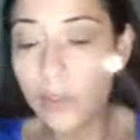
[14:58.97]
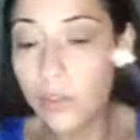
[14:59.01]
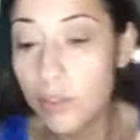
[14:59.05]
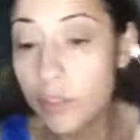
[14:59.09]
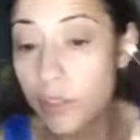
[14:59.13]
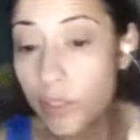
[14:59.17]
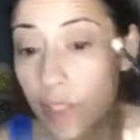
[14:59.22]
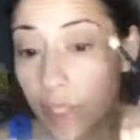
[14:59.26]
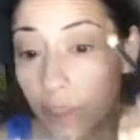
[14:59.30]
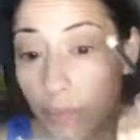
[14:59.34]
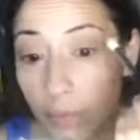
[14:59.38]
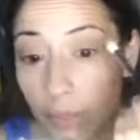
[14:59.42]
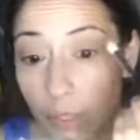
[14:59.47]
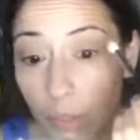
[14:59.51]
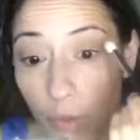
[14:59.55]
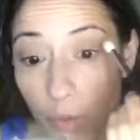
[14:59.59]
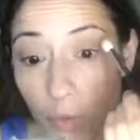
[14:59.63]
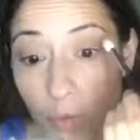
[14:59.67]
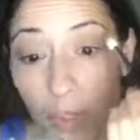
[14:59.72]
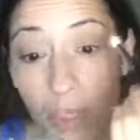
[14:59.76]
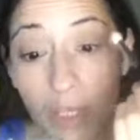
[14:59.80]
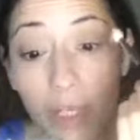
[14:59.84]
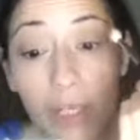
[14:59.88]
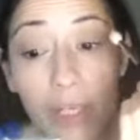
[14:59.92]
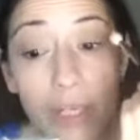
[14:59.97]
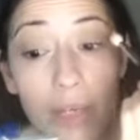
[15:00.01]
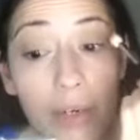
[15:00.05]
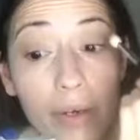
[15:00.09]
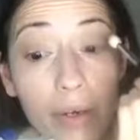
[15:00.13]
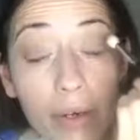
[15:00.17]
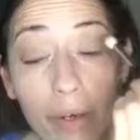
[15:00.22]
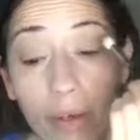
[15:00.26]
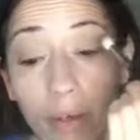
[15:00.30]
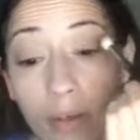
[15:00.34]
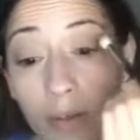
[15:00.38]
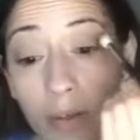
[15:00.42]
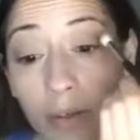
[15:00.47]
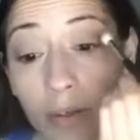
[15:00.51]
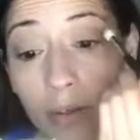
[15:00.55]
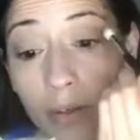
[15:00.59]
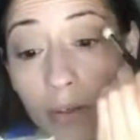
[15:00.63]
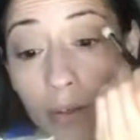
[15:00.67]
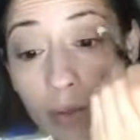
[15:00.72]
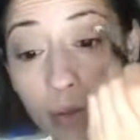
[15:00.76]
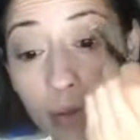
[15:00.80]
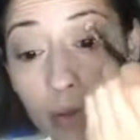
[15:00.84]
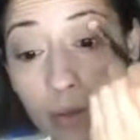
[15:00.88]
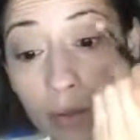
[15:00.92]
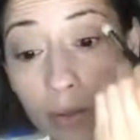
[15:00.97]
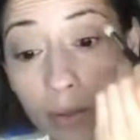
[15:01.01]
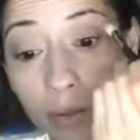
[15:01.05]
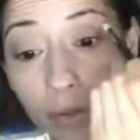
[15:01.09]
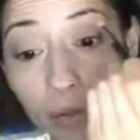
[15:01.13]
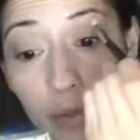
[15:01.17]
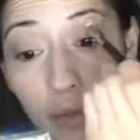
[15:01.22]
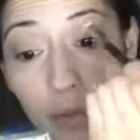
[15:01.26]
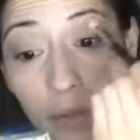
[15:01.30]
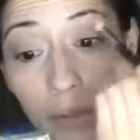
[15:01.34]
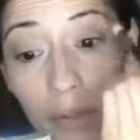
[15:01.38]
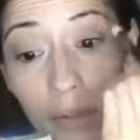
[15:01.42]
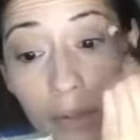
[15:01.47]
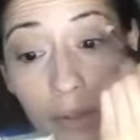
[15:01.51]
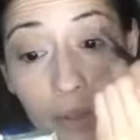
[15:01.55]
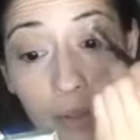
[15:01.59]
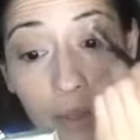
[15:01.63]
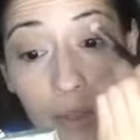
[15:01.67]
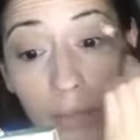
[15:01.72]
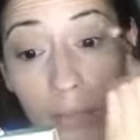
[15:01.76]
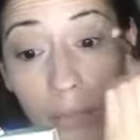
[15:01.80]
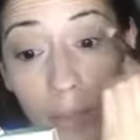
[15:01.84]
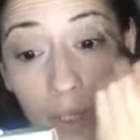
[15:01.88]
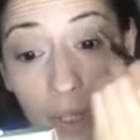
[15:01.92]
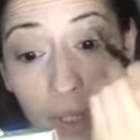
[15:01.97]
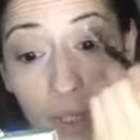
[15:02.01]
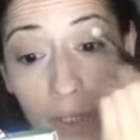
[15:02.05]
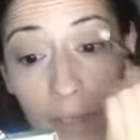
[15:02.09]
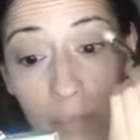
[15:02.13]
Same thing over here. applying